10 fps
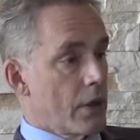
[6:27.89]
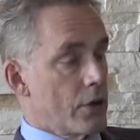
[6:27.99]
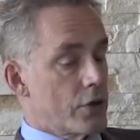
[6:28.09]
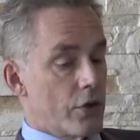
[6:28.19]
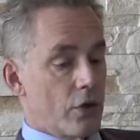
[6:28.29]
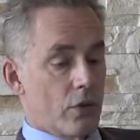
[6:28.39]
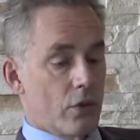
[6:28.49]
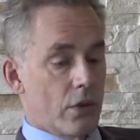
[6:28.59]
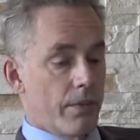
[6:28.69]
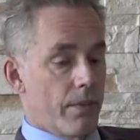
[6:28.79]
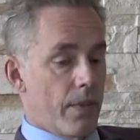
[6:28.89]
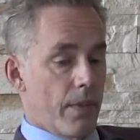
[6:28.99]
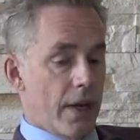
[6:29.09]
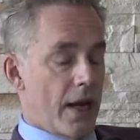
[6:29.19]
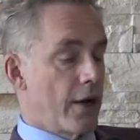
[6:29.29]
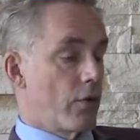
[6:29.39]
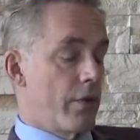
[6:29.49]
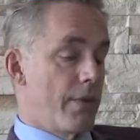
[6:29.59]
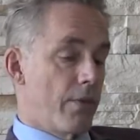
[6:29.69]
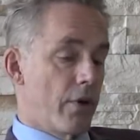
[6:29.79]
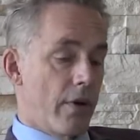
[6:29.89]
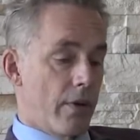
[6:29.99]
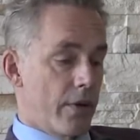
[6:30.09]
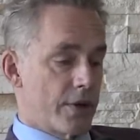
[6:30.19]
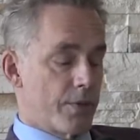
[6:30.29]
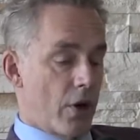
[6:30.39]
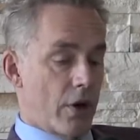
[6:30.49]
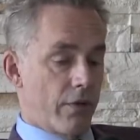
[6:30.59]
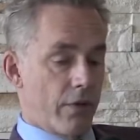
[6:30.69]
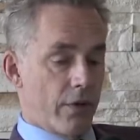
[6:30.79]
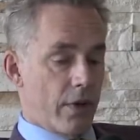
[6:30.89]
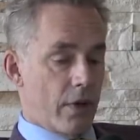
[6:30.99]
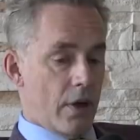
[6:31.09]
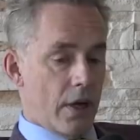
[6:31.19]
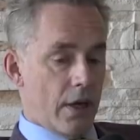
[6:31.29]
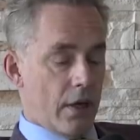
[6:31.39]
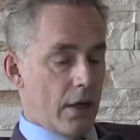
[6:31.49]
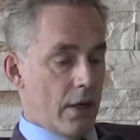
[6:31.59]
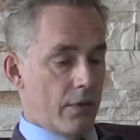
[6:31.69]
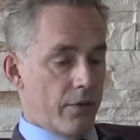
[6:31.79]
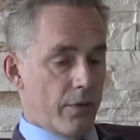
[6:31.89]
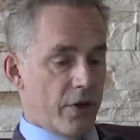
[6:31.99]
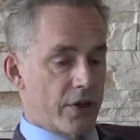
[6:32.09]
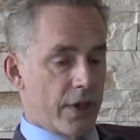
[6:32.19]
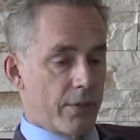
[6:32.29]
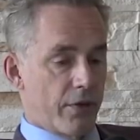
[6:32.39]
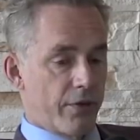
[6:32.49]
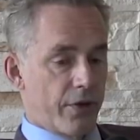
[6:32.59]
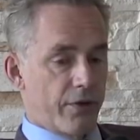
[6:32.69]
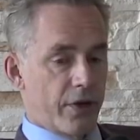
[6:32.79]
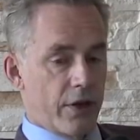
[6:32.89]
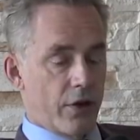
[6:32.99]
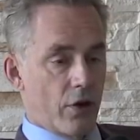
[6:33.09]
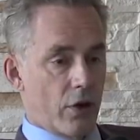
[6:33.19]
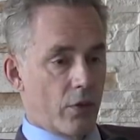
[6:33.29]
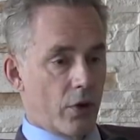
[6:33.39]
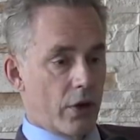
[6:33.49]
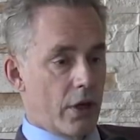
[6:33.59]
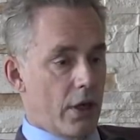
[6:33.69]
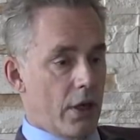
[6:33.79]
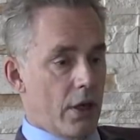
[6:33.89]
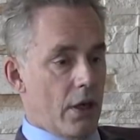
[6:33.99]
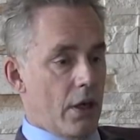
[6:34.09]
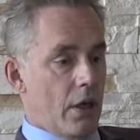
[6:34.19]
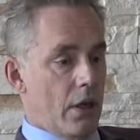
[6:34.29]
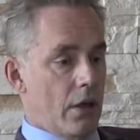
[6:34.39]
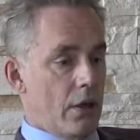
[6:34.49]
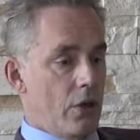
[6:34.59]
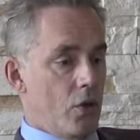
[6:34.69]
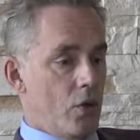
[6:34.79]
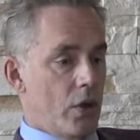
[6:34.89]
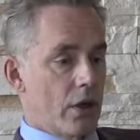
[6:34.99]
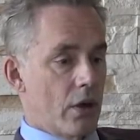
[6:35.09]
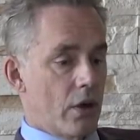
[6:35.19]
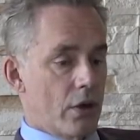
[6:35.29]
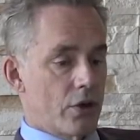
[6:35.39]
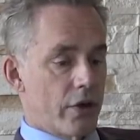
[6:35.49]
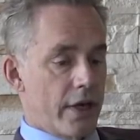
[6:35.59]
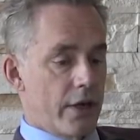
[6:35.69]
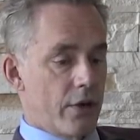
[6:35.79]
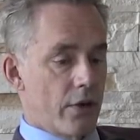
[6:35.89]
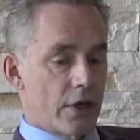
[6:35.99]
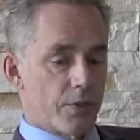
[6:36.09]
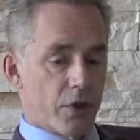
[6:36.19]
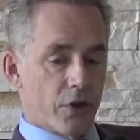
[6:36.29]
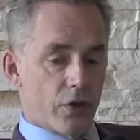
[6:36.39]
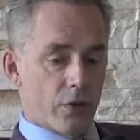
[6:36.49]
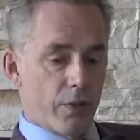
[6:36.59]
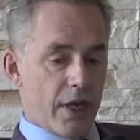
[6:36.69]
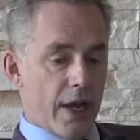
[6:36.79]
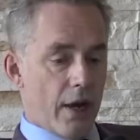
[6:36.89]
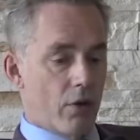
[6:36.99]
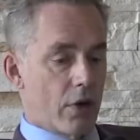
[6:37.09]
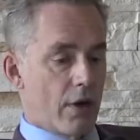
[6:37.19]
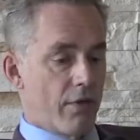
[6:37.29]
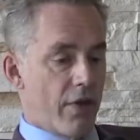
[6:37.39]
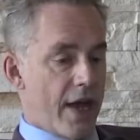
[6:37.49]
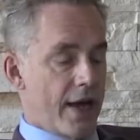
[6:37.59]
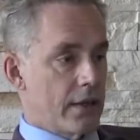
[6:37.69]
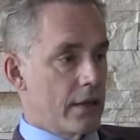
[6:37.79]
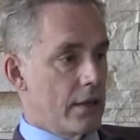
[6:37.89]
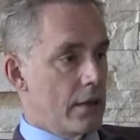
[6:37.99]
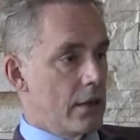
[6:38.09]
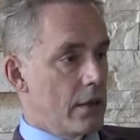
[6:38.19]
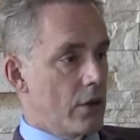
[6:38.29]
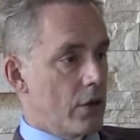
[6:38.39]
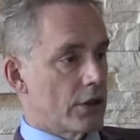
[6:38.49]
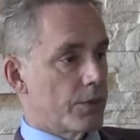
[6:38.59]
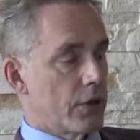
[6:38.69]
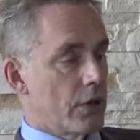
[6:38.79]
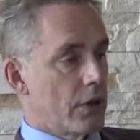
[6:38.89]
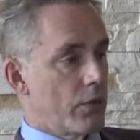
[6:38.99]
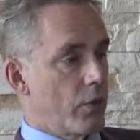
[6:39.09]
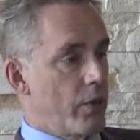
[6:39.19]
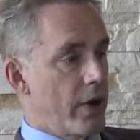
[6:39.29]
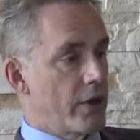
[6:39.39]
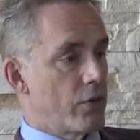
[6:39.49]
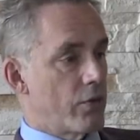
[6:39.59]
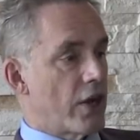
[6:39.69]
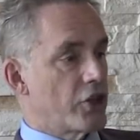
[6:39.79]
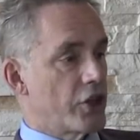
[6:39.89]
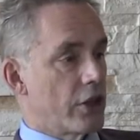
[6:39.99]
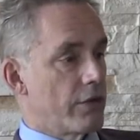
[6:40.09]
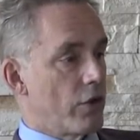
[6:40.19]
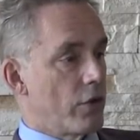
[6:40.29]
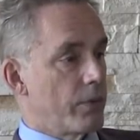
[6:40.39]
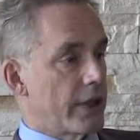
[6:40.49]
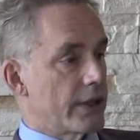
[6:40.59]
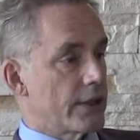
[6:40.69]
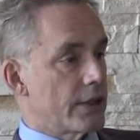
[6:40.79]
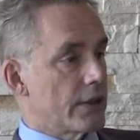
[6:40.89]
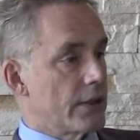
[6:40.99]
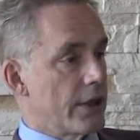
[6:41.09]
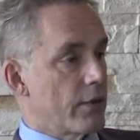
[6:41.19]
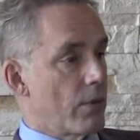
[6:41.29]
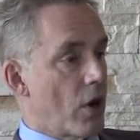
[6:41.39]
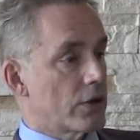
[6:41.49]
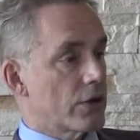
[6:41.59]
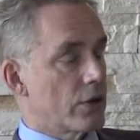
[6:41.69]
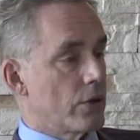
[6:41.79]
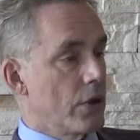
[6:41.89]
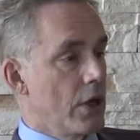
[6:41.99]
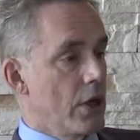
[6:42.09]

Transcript: So, and I don't remember this part of it from December 15th onward. You and Andre, your husband, took me out of that hospital, and we went to Russia, of all places, near Moscow,